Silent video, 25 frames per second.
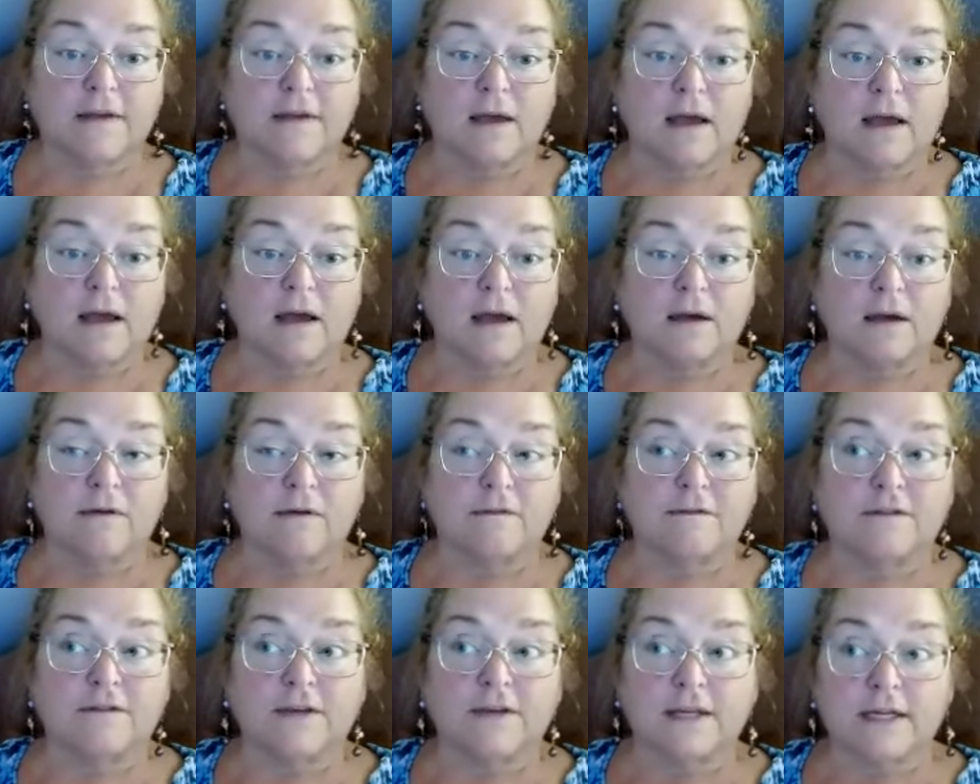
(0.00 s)

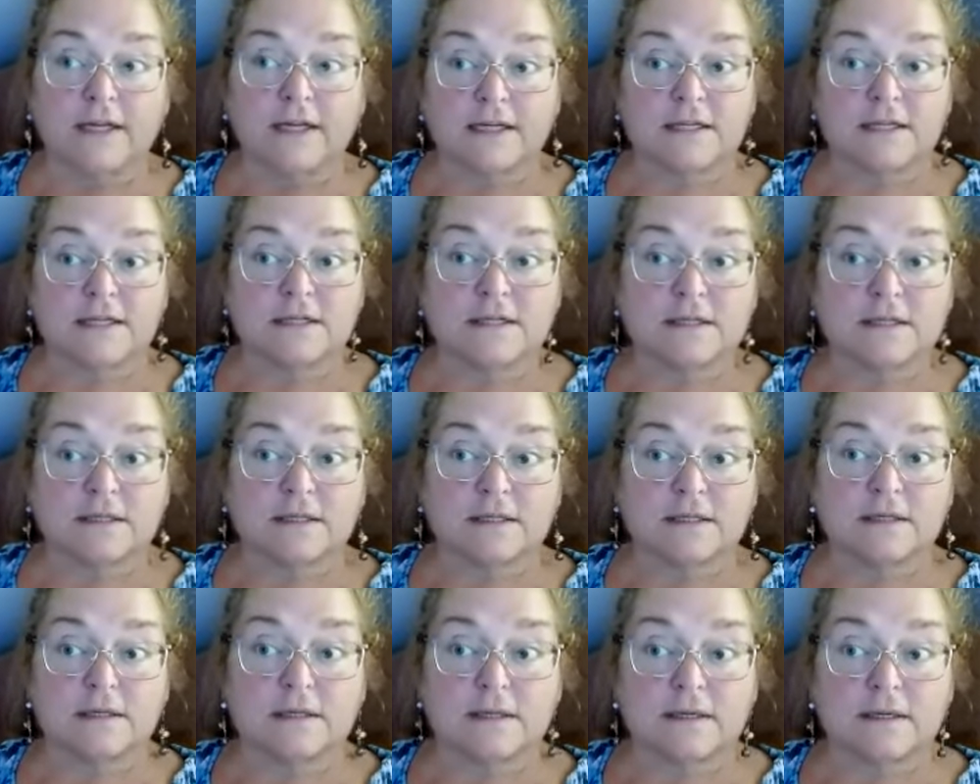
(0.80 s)
Venus
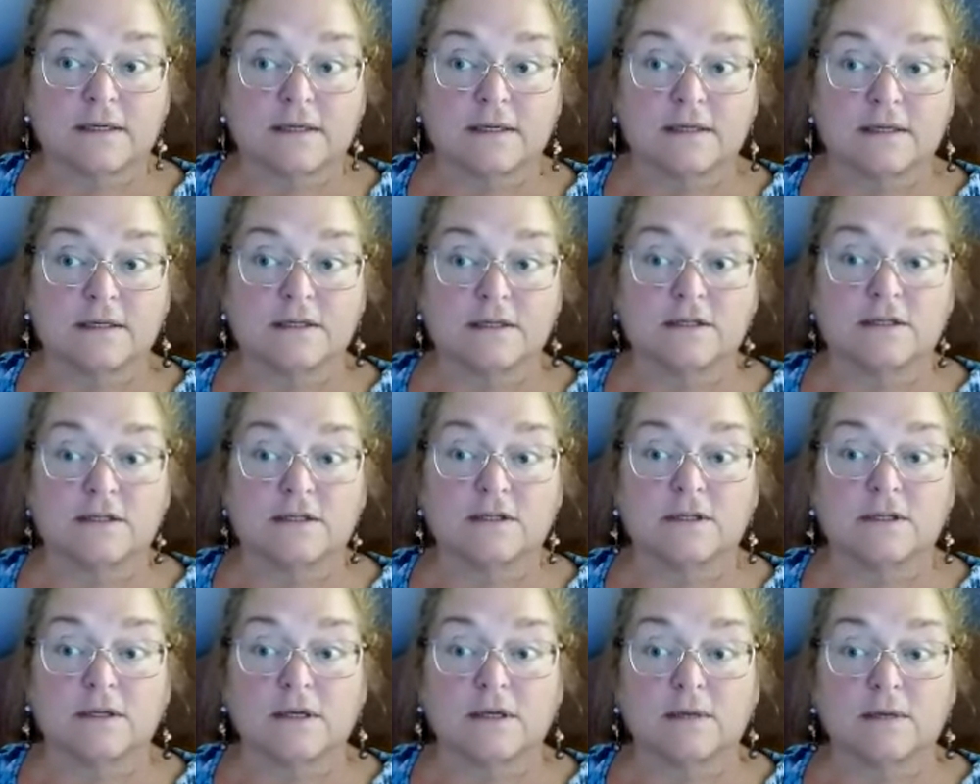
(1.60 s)

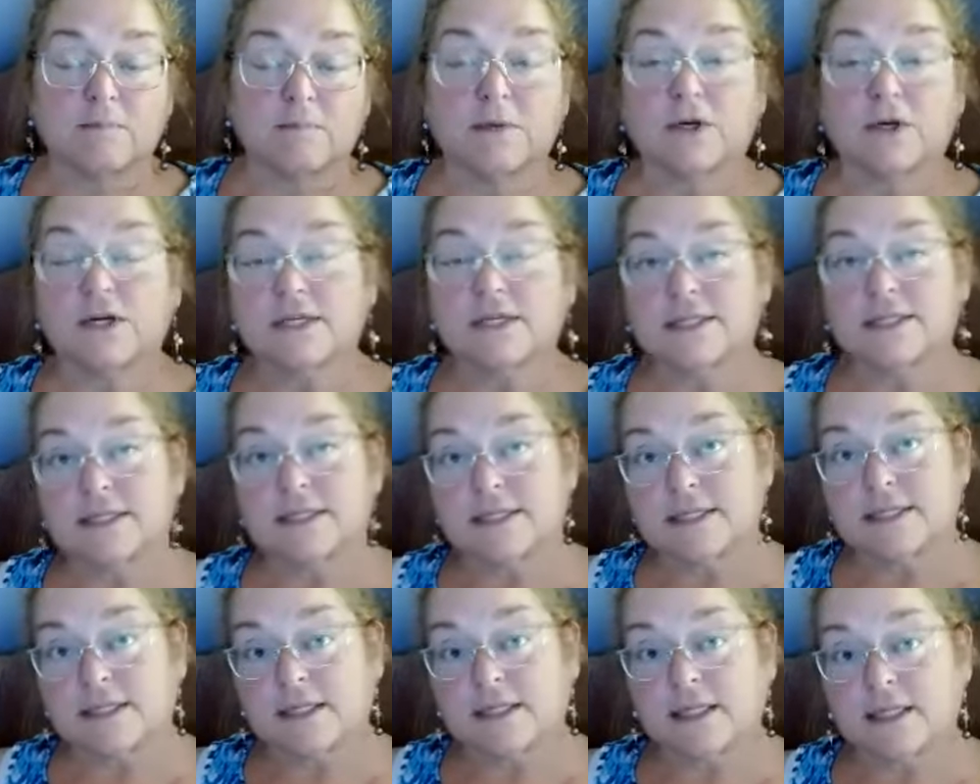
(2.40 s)
is, because
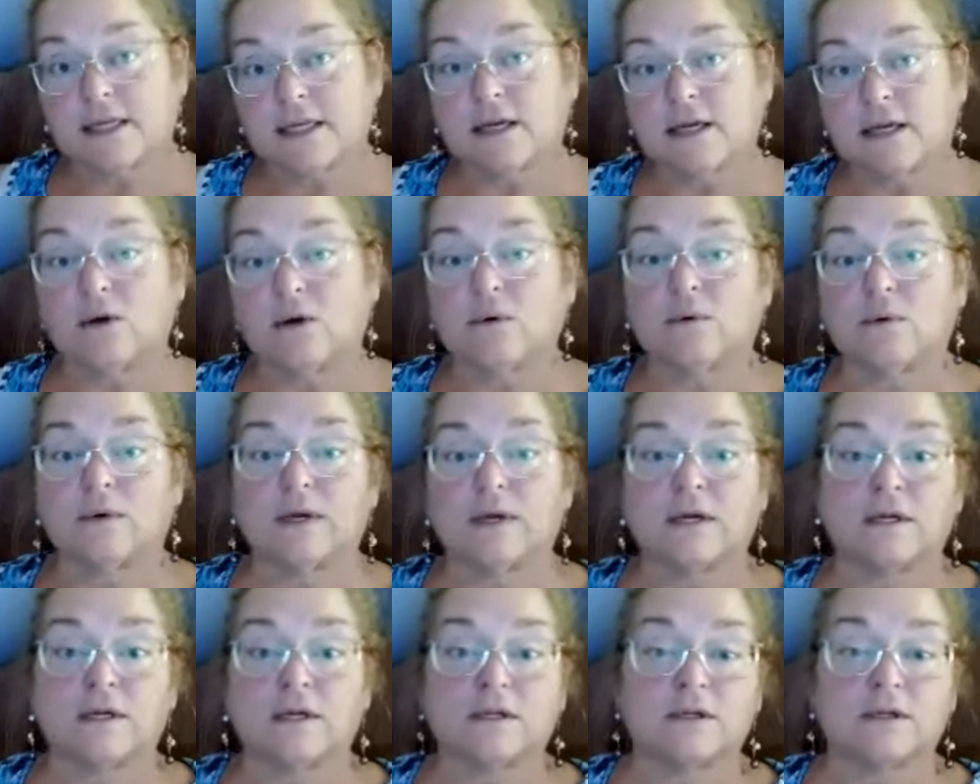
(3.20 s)
it's in Leo
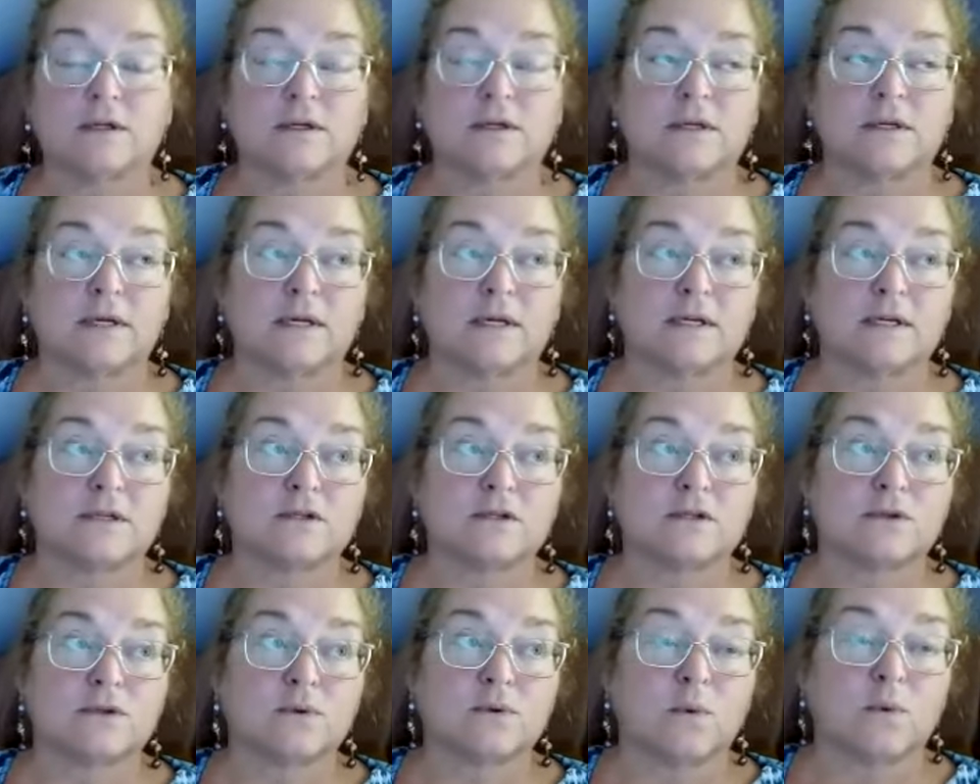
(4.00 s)
and it's
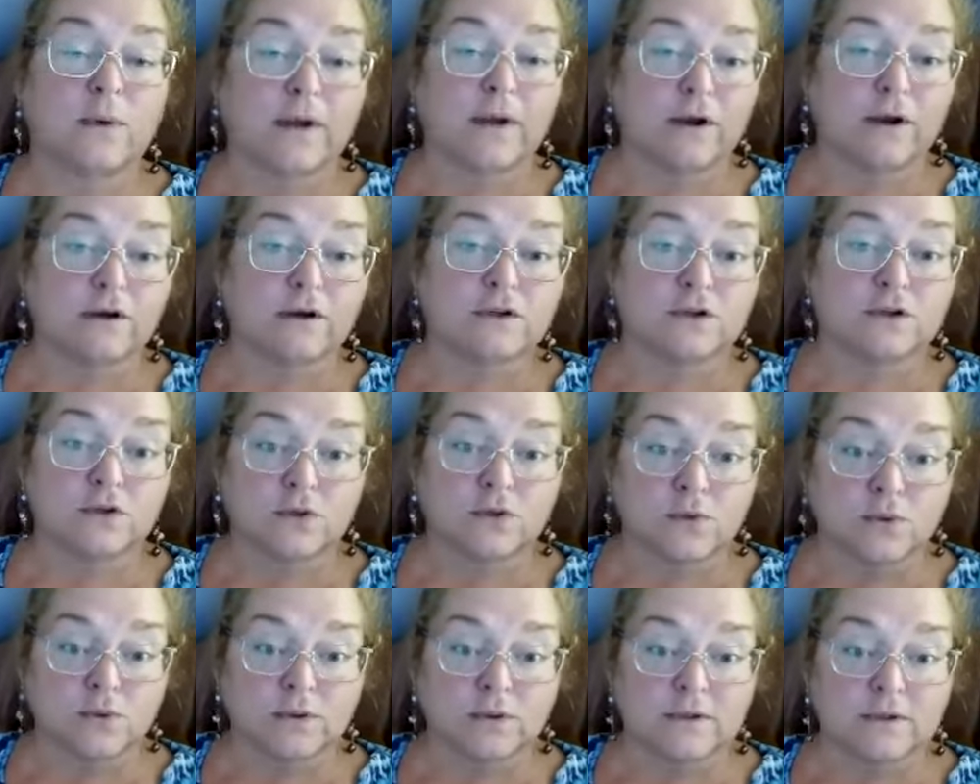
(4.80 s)
square to
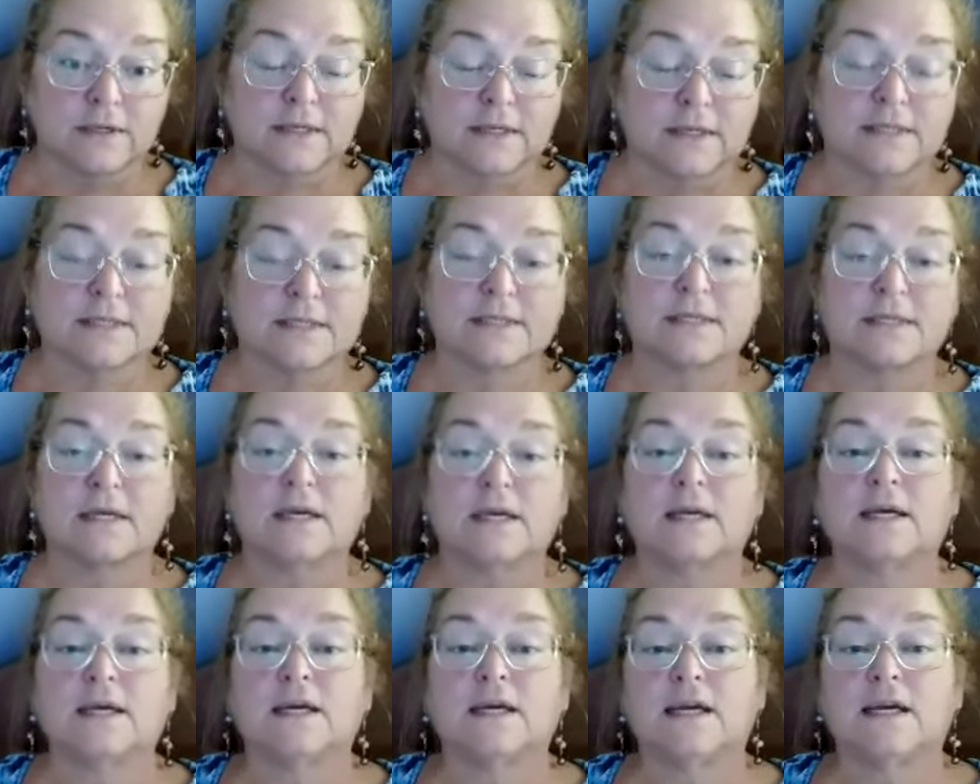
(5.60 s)
Taurus
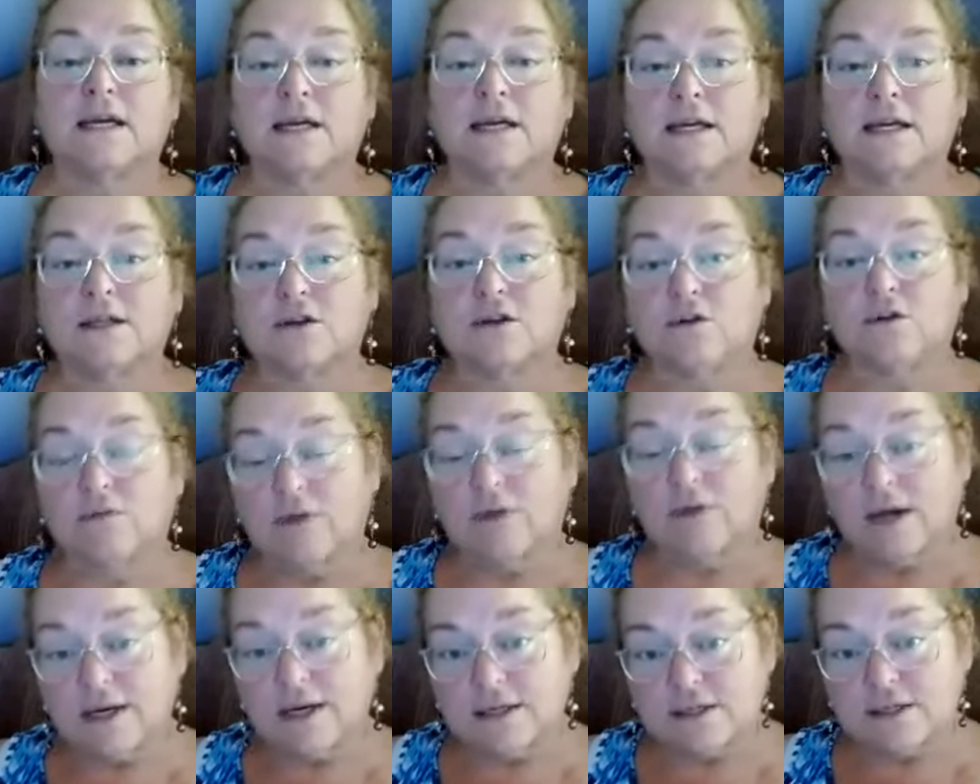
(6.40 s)
and
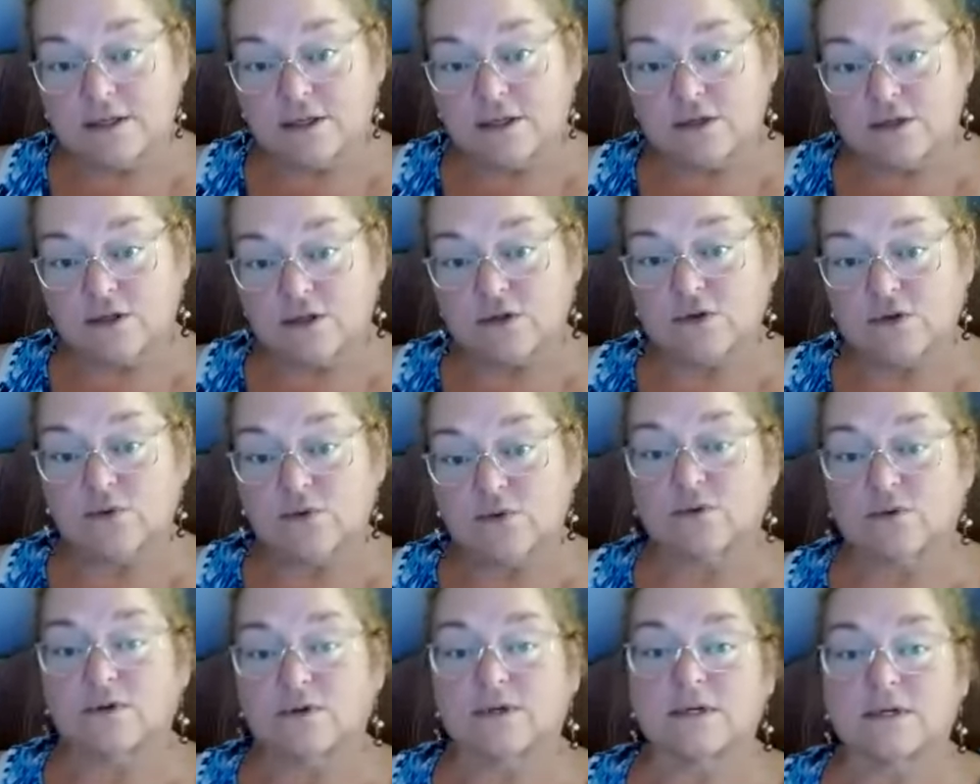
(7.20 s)
Uranus is in
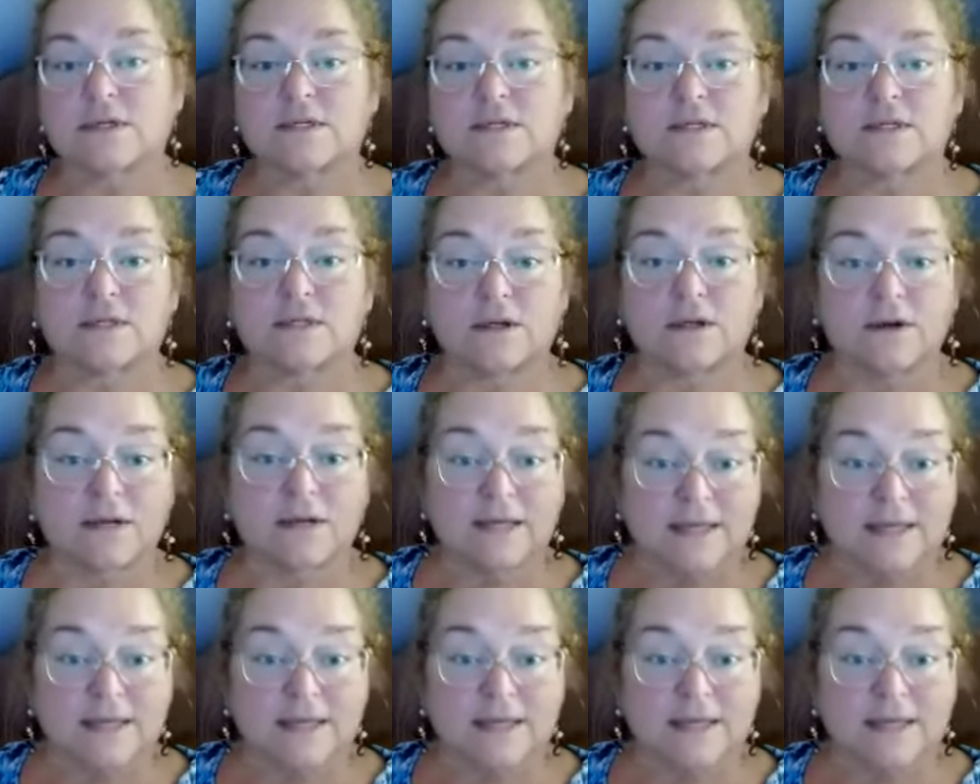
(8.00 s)
Taurus, there